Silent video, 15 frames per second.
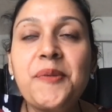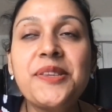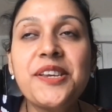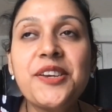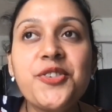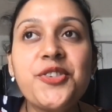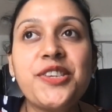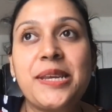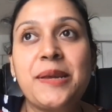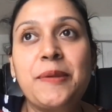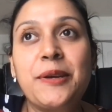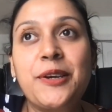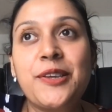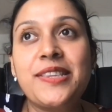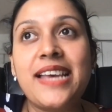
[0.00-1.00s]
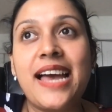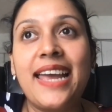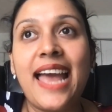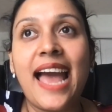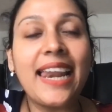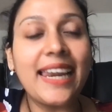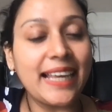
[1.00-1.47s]
was interesting because
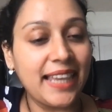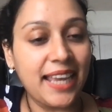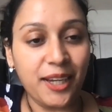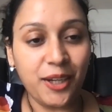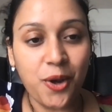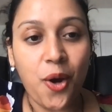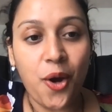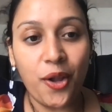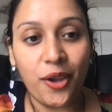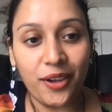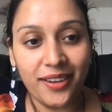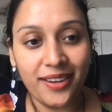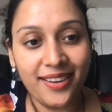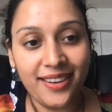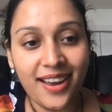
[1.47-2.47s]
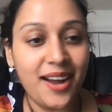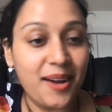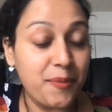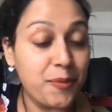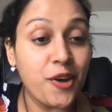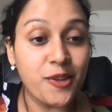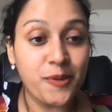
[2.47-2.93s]
I had a client call,
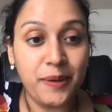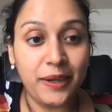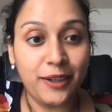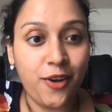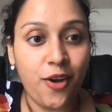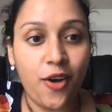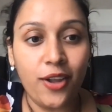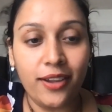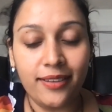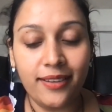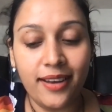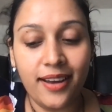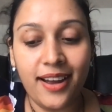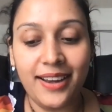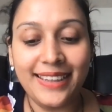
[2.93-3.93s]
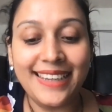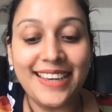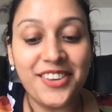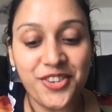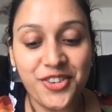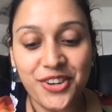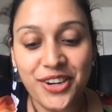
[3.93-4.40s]
prospect call,
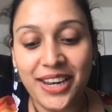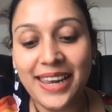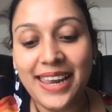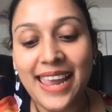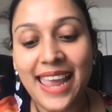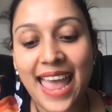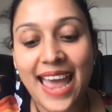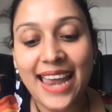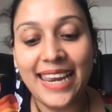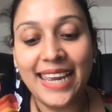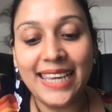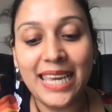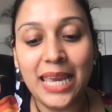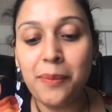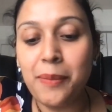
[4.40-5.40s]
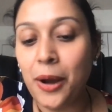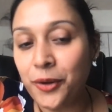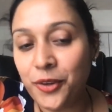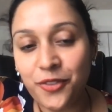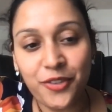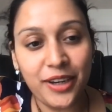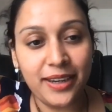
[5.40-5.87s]
yesterday, and I came
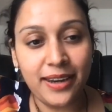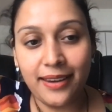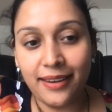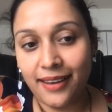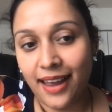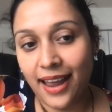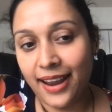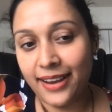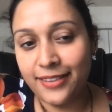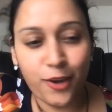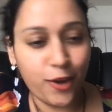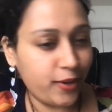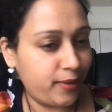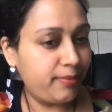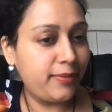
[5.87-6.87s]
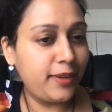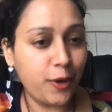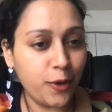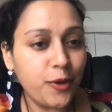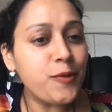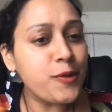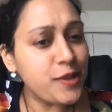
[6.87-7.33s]
out of it. I thought,
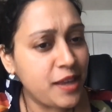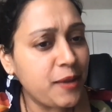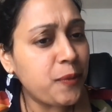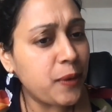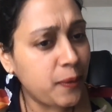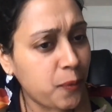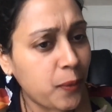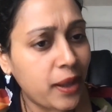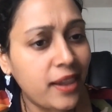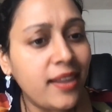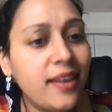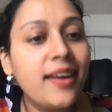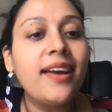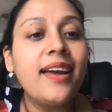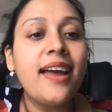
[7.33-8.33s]
it went well.